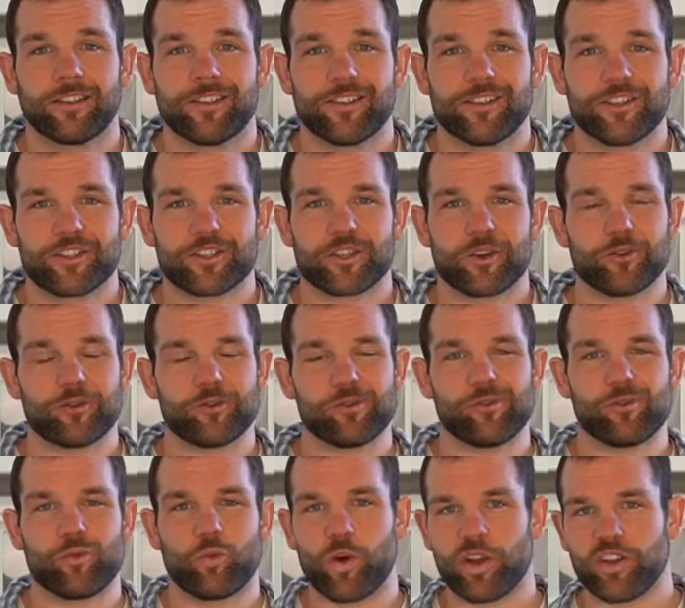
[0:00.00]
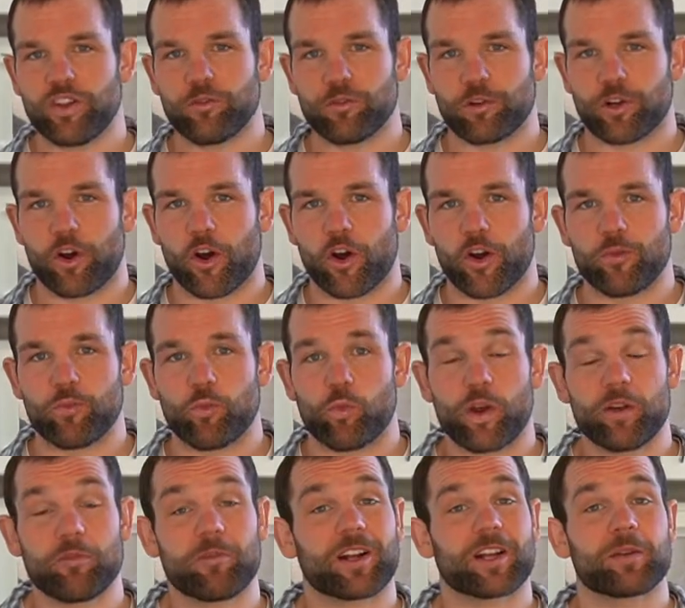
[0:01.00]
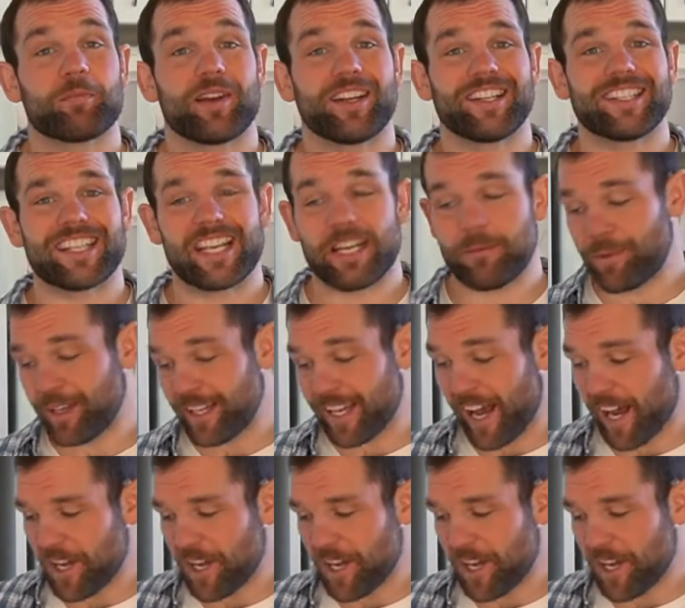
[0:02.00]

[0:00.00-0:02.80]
So when you're at home, we recommend keeping